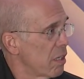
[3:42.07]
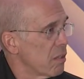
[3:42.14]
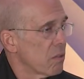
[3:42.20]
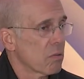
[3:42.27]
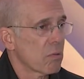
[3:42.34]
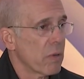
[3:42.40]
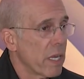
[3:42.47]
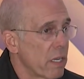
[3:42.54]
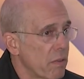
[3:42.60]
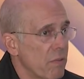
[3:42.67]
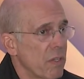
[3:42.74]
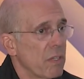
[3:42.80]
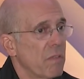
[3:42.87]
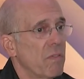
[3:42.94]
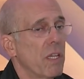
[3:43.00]
The rate of
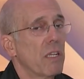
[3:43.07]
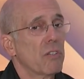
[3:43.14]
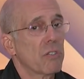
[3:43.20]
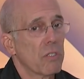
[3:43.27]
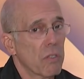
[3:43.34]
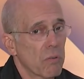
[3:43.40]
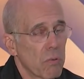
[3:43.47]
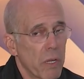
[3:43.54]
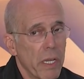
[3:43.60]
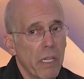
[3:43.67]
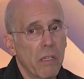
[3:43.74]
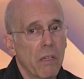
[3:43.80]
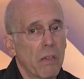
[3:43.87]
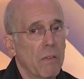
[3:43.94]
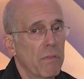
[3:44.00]
innovation, the
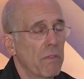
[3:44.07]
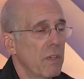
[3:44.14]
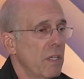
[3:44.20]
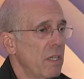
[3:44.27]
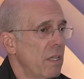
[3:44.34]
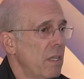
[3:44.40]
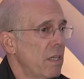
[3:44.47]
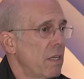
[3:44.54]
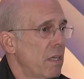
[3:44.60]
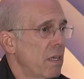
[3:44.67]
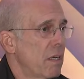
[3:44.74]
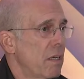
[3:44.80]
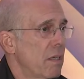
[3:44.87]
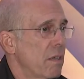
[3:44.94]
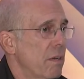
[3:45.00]
rate of,
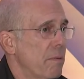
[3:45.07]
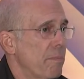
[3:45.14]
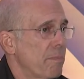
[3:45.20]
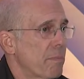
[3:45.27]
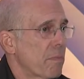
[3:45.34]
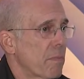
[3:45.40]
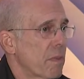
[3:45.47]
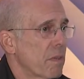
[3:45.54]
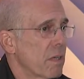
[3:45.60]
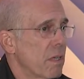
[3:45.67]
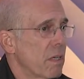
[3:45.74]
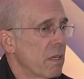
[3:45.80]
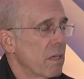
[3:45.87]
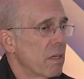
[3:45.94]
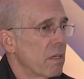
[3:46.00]
um,
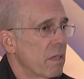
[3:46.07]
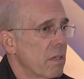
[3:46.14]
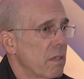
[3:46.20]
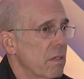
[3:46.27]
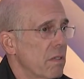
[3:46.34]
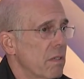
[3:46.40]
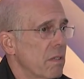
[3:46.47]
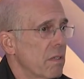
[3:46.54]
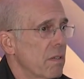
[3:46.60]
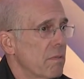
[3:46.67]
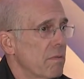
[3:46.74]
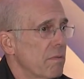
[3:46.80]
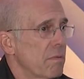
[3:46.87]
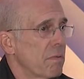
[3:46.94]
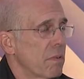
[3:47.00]
uh,
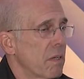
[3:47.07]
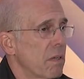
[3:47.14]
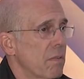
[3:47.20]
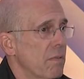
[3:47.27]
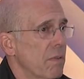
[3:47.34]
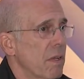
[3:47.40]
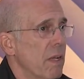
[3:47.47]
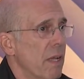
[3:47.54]
of, of